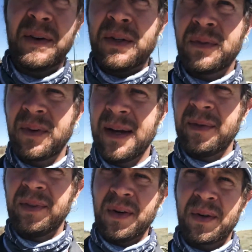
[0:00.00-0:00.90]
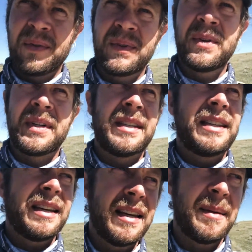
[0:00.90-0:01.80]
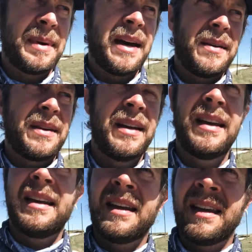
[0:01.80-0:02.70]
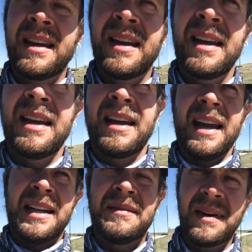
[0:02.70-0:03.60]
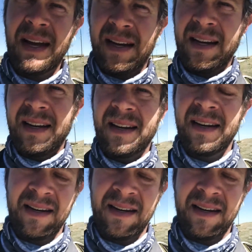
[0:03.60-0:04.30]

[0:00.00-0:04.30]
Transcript: frame of local food is thinking about and inviting